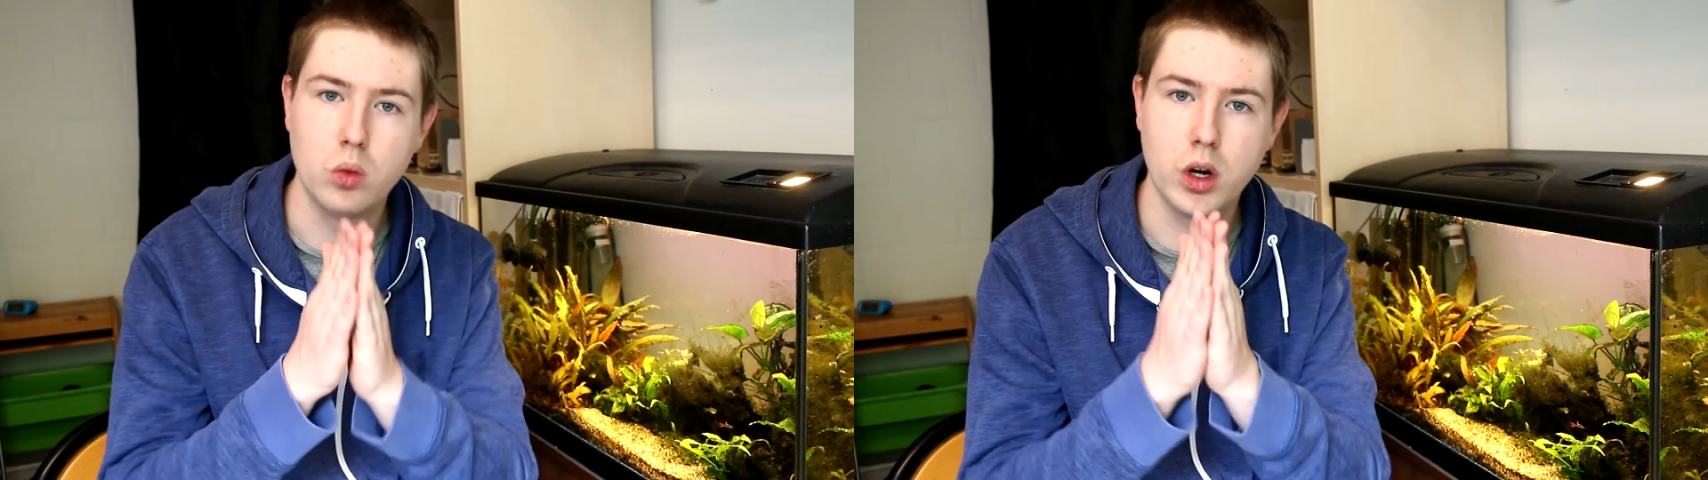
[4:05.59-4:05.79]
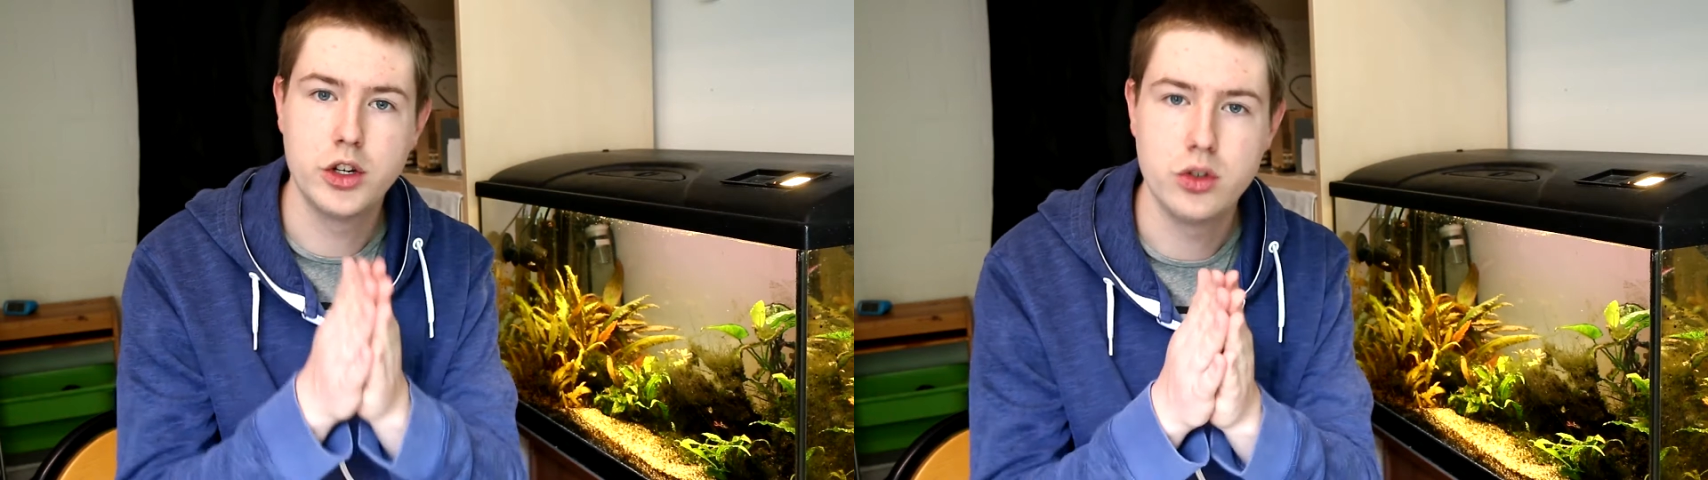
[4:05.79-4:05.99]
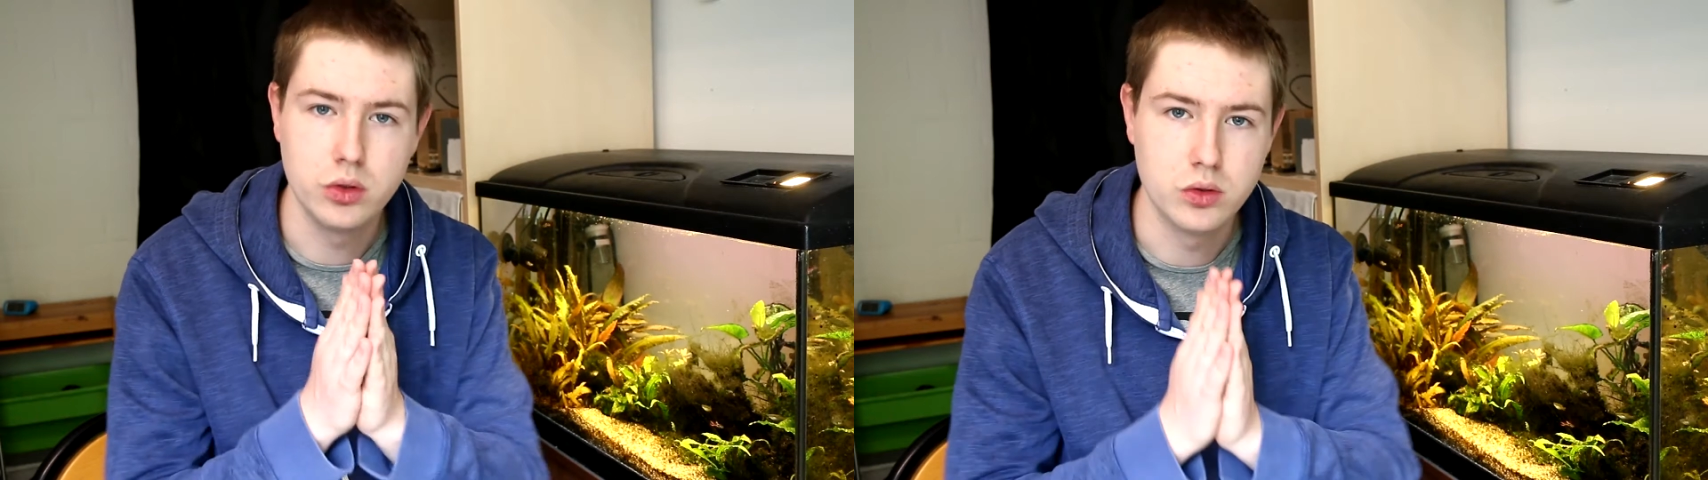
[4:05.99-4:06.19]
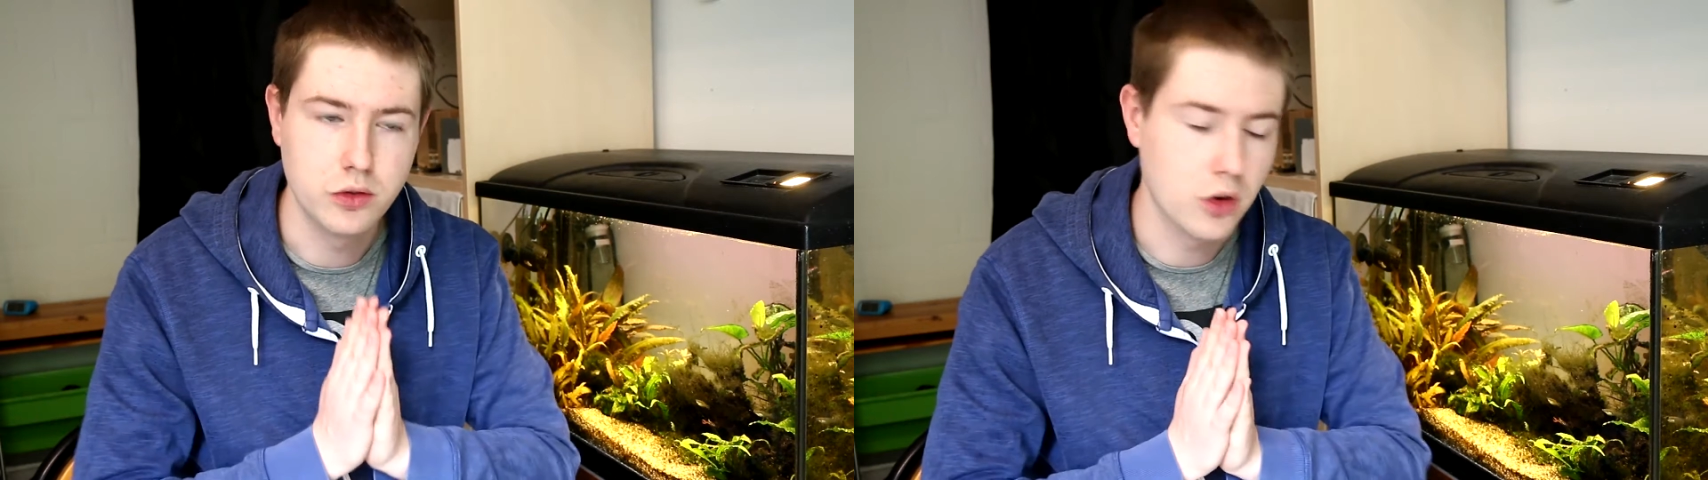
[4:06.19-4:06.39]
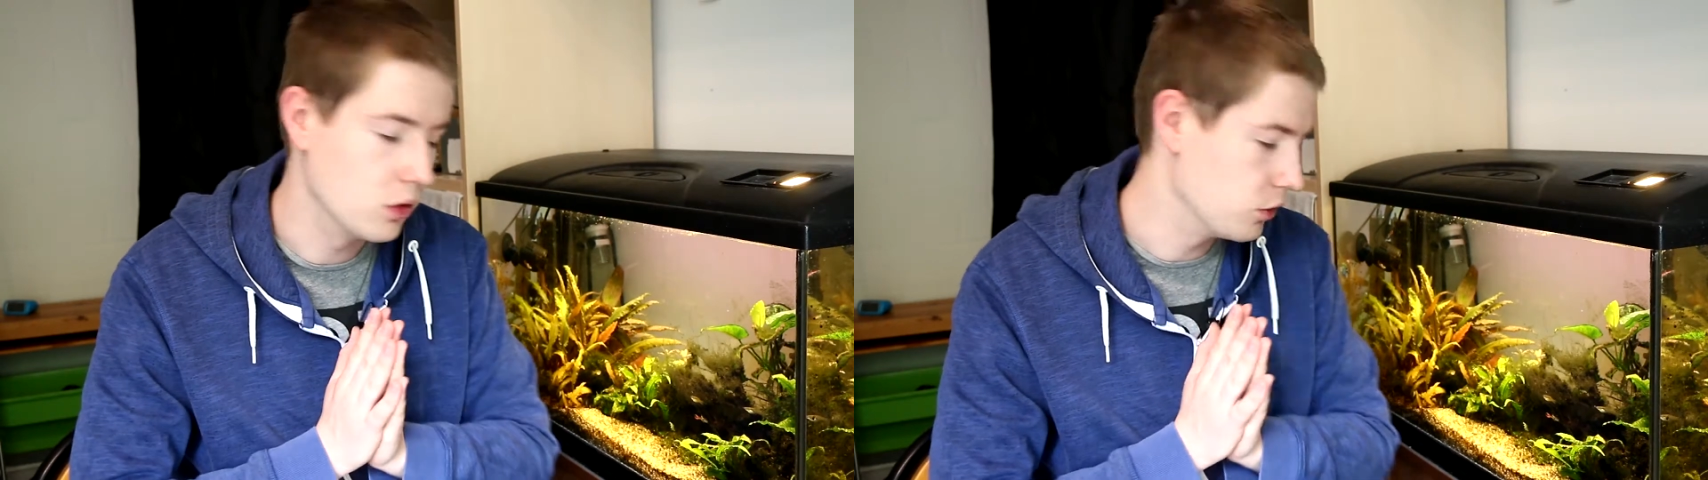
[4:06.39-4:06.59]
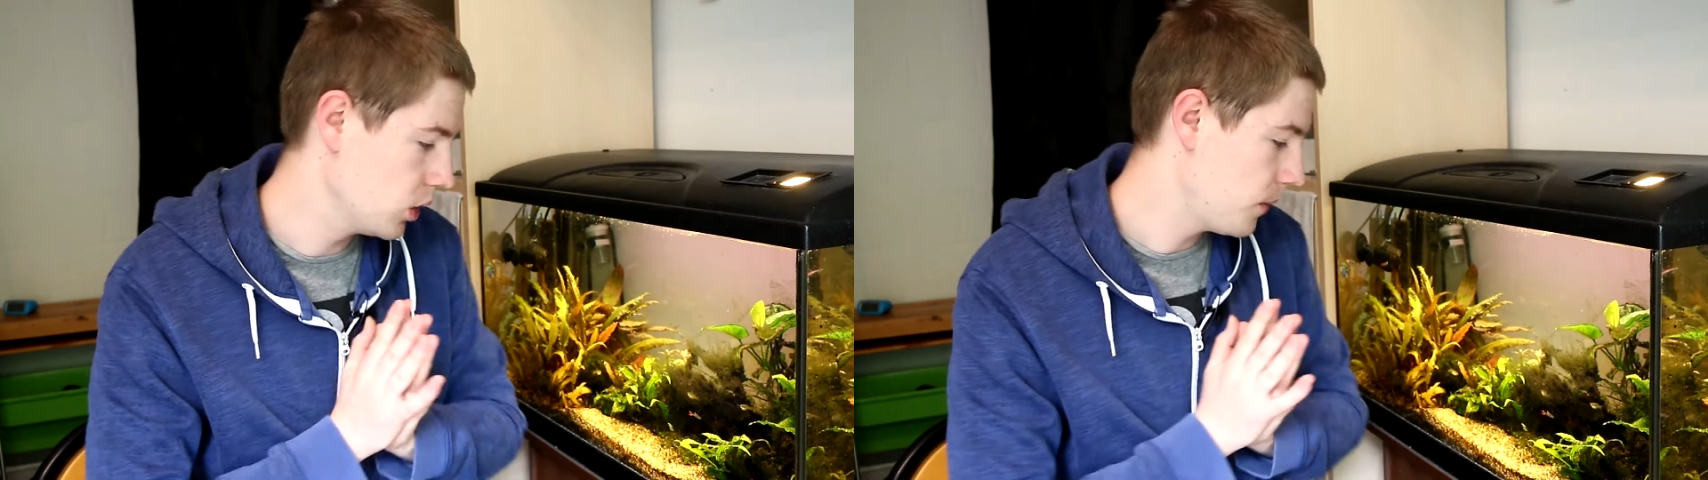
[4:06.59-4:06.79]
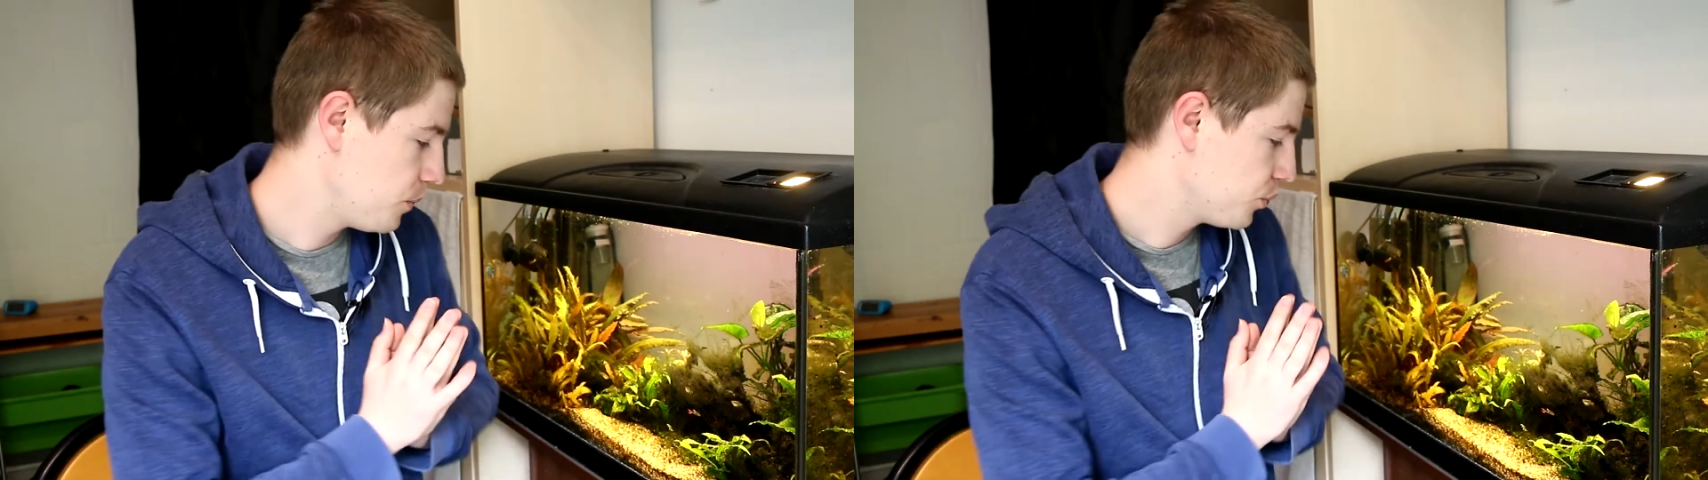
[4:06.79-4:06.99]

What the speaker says: want you to fall for.